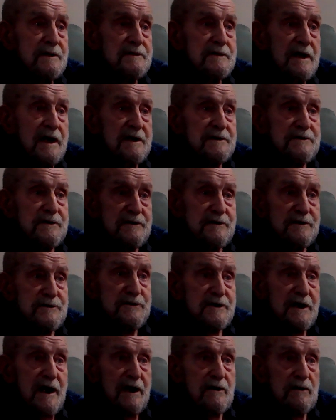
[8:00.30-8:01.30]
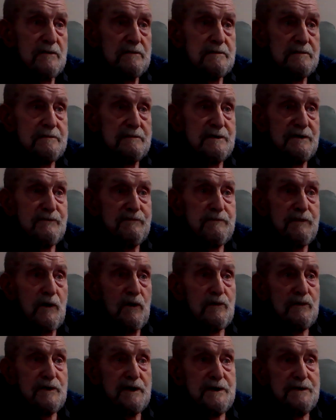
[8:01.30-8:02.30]
down to the Channel. We pulled
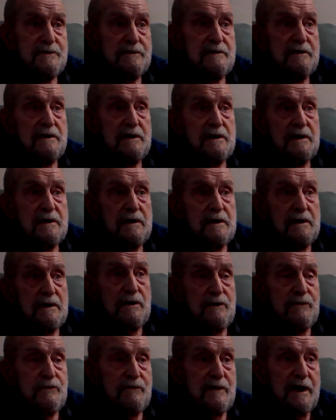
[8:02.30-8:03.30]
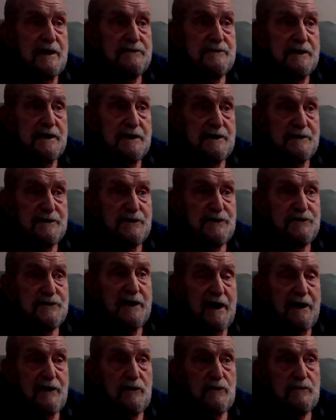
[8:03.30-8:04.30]
in round the English
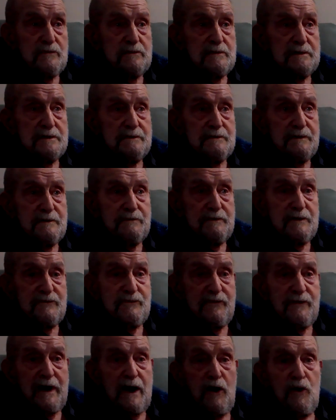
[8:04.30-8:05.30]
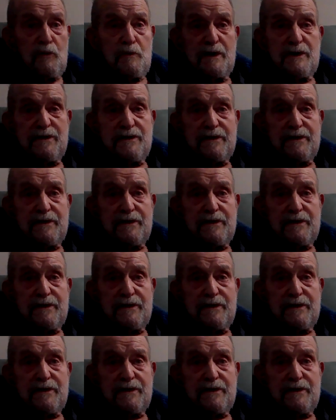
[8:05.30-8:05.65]
Channel with Falmouth.